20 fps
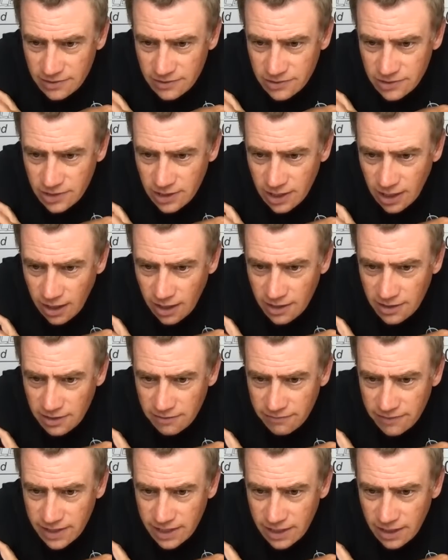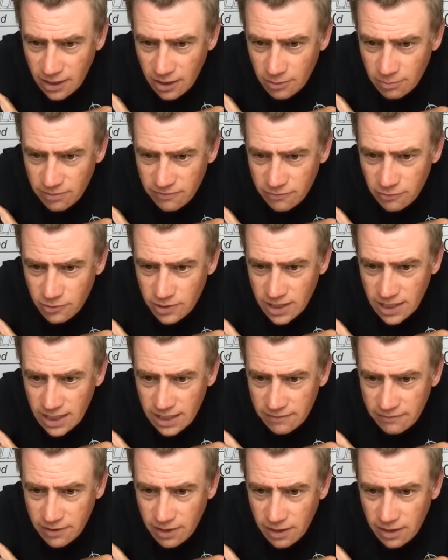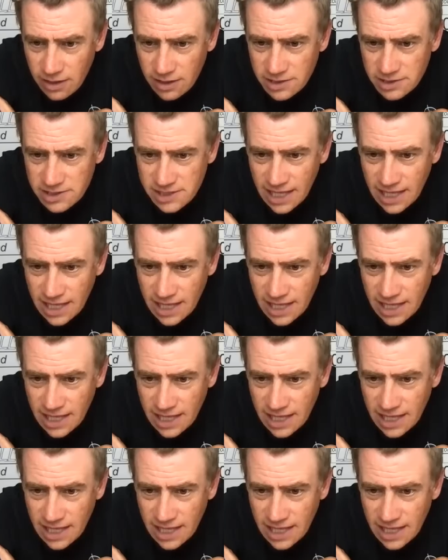to like the video before you leave, guys.